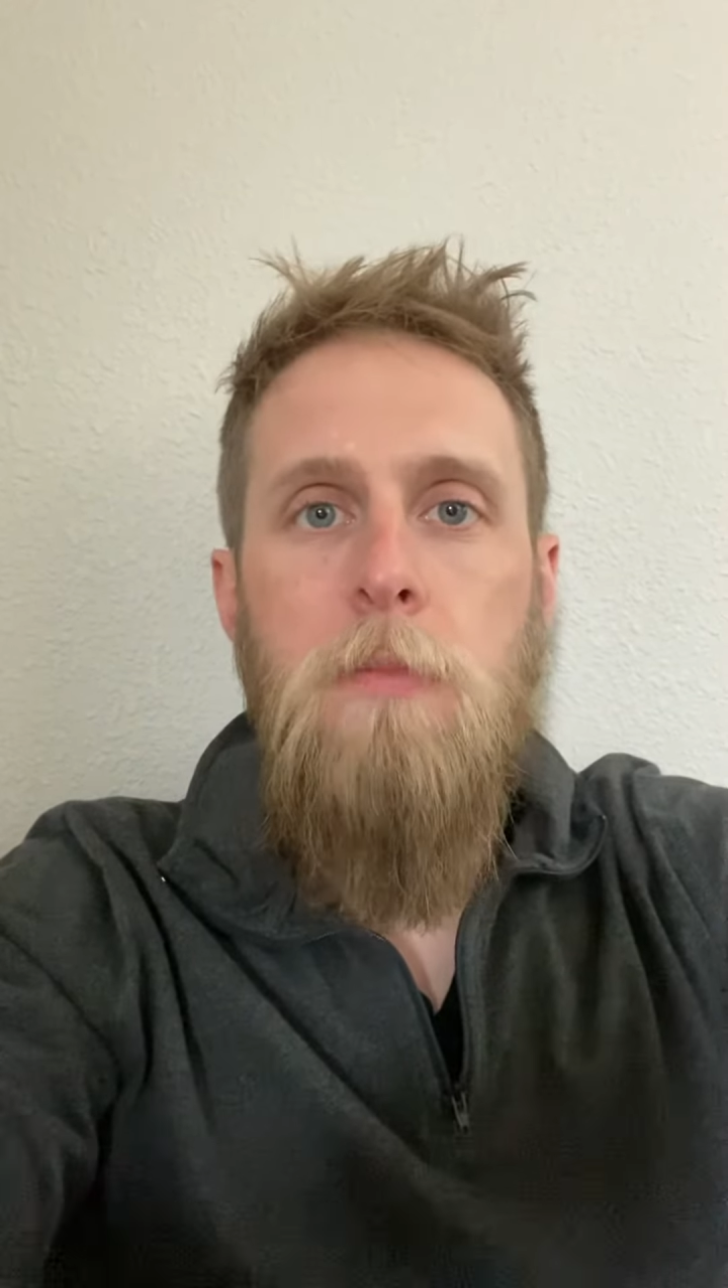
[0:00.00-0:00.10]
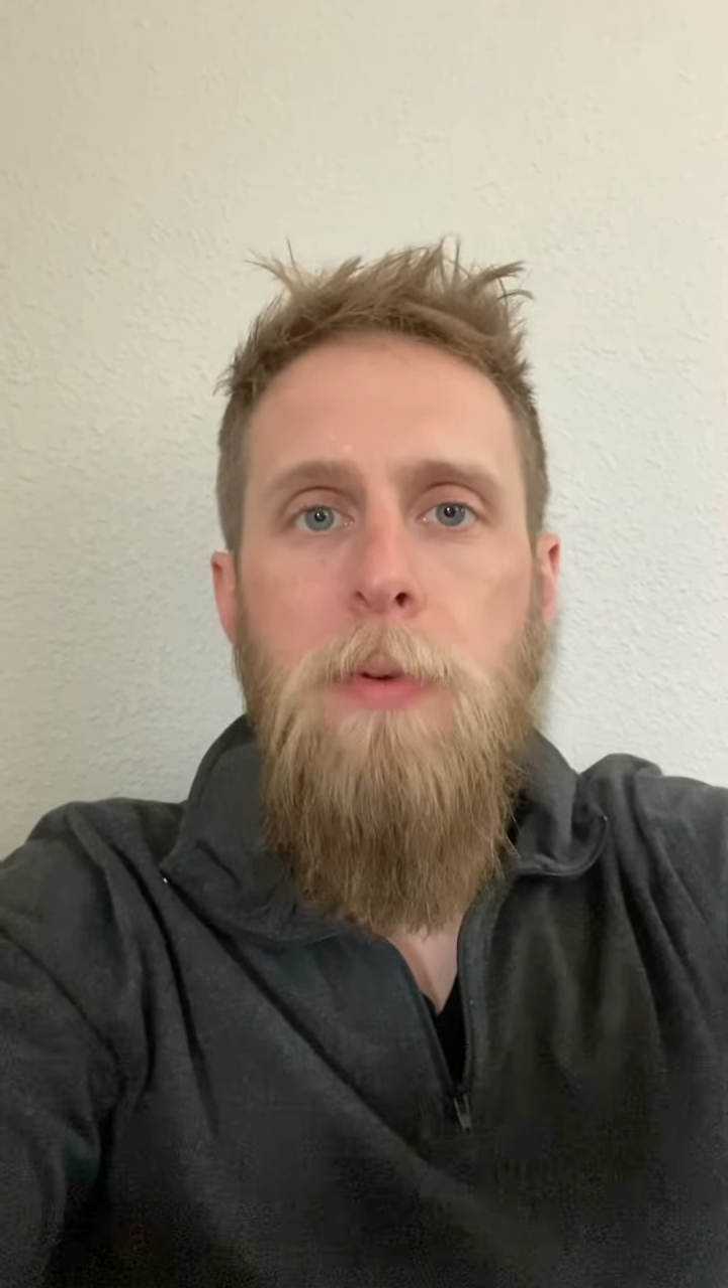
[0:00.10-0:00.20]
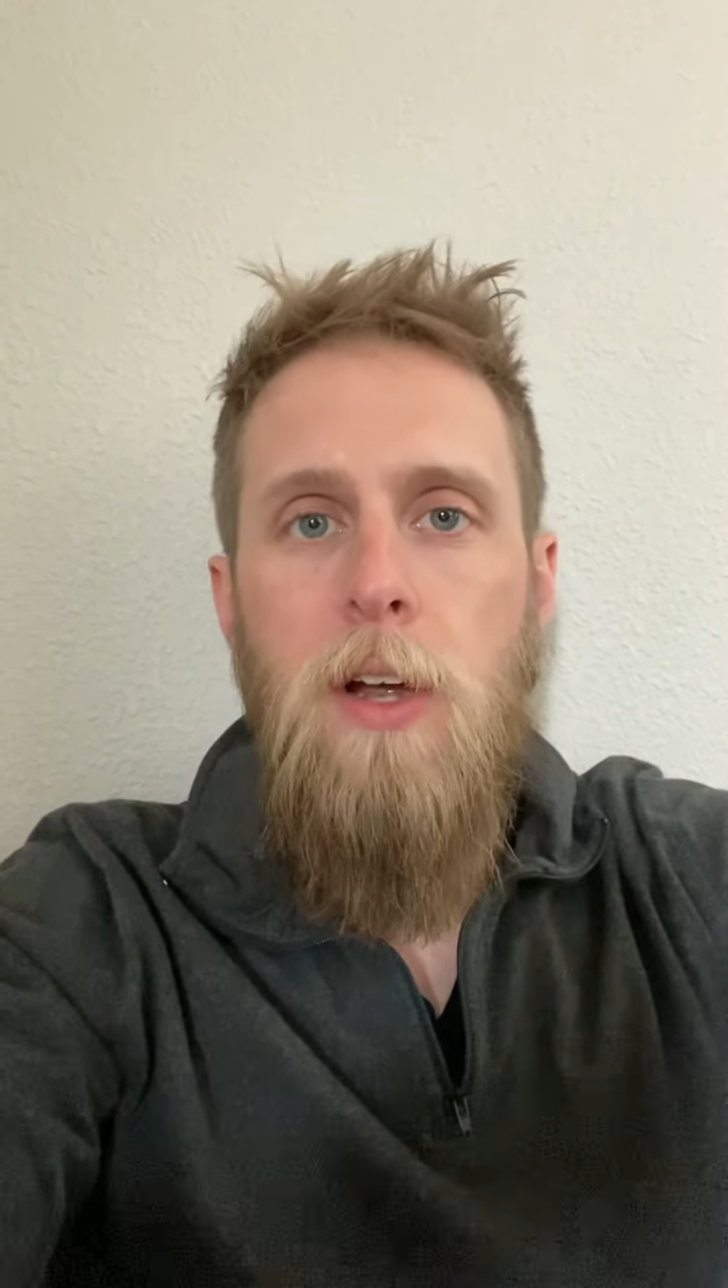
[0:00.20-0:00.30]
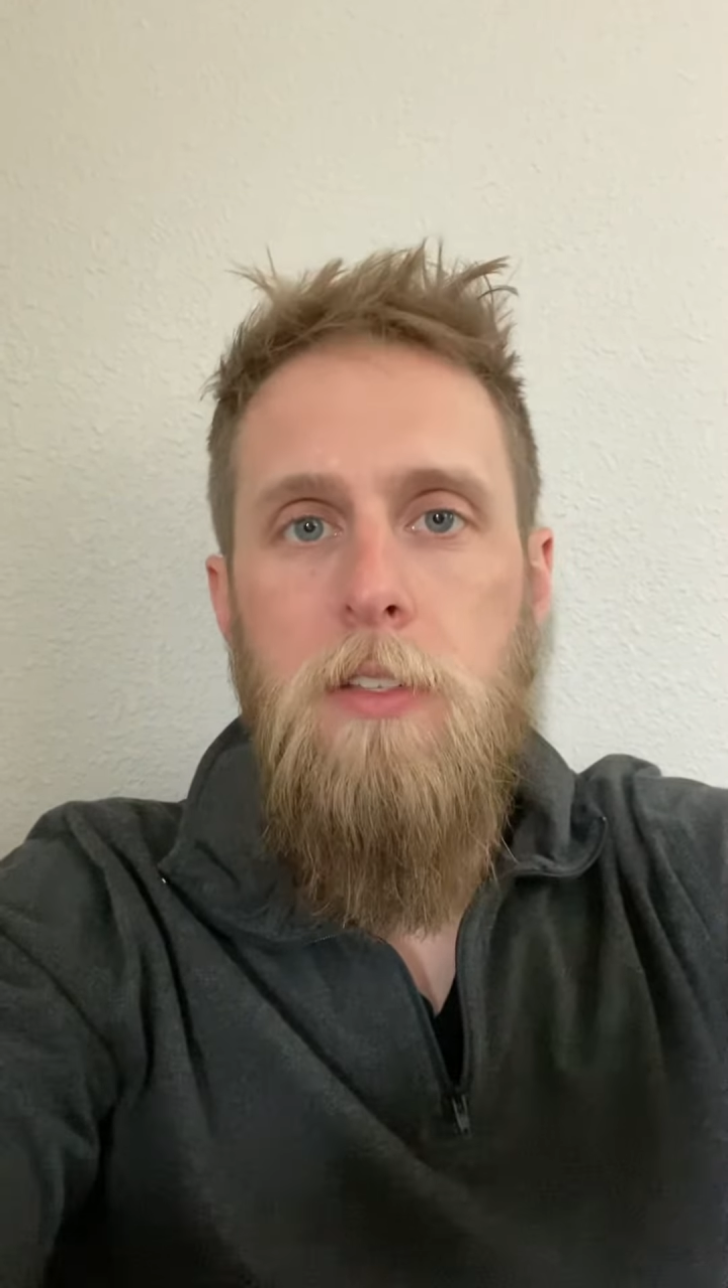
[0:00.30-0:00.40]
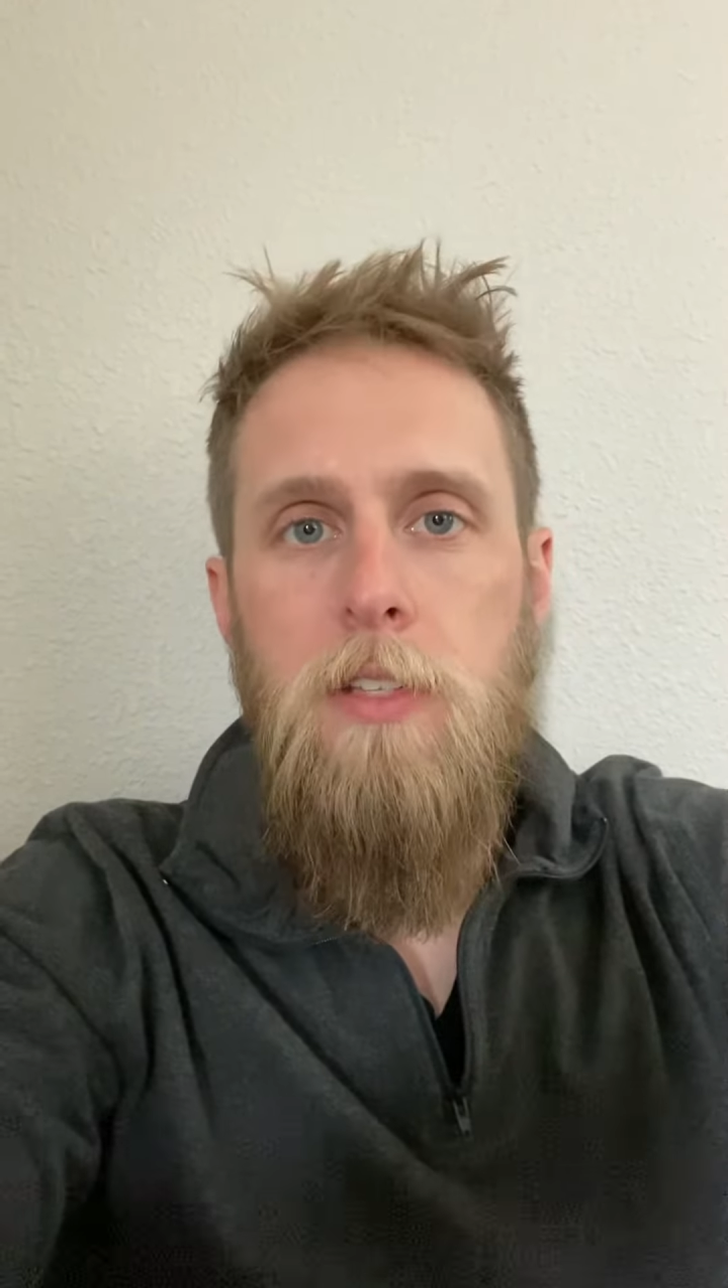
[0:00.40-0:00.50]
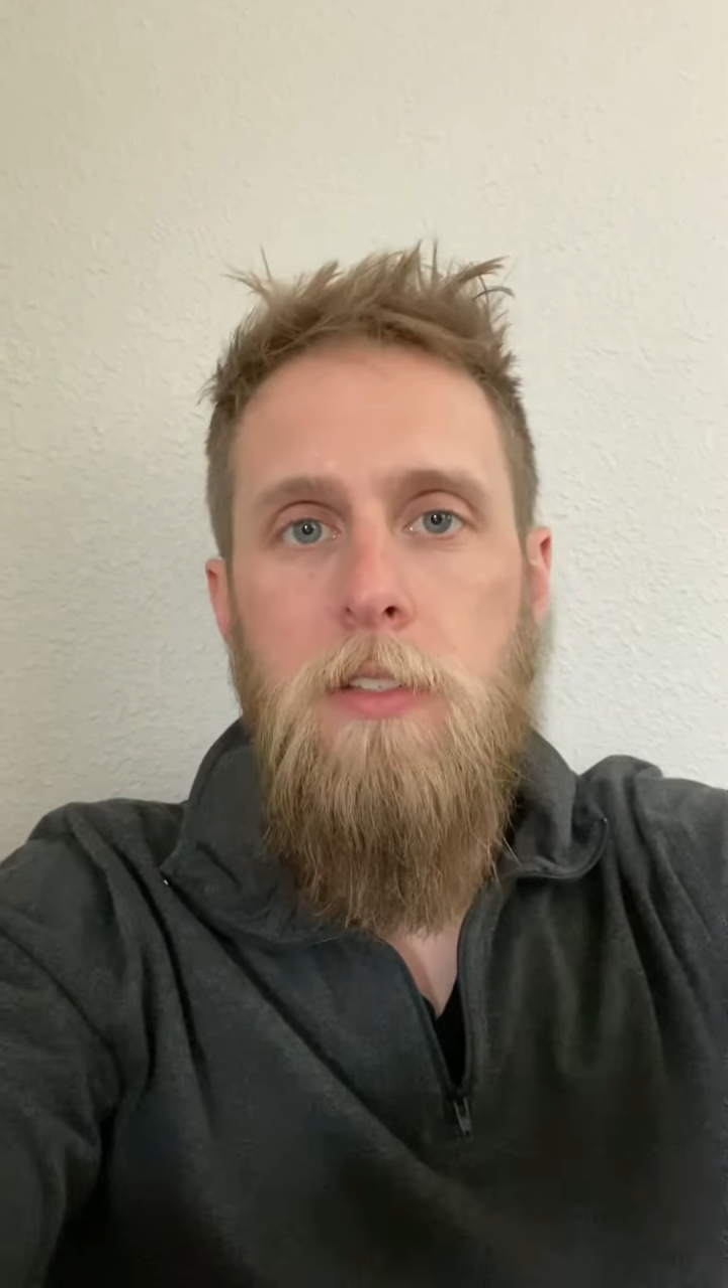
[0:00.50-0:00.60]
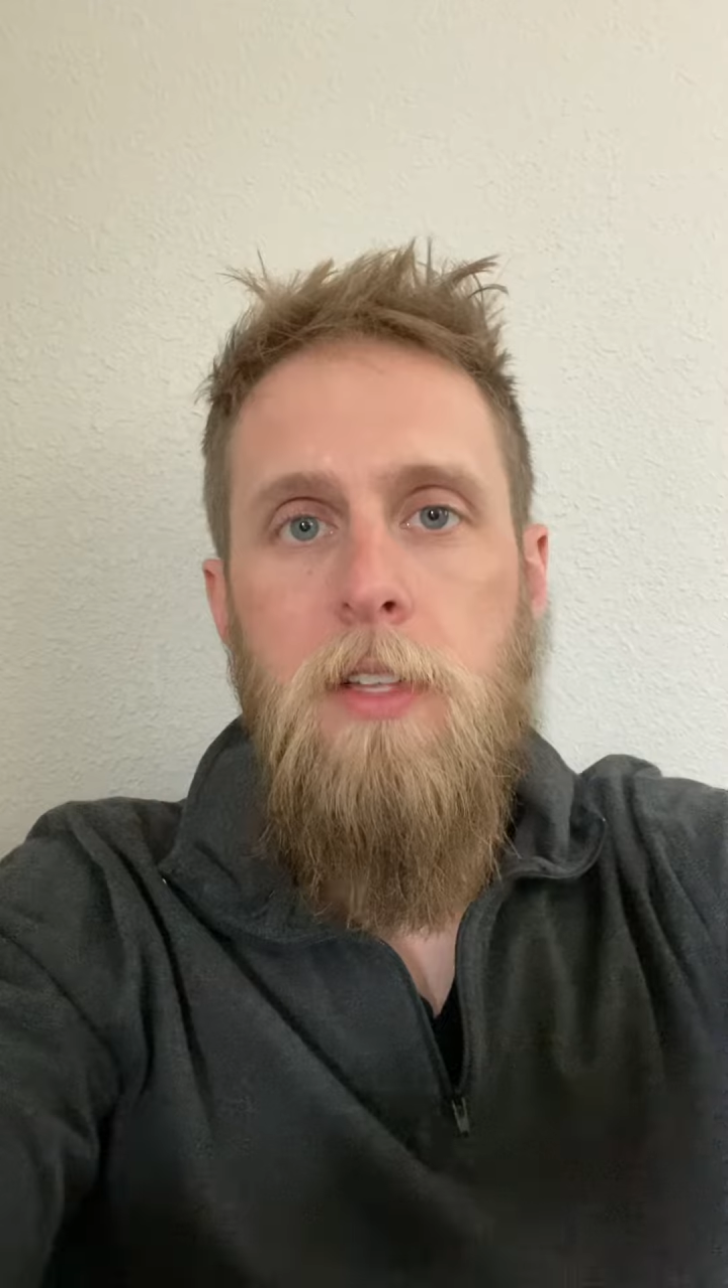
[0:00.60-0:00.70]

process,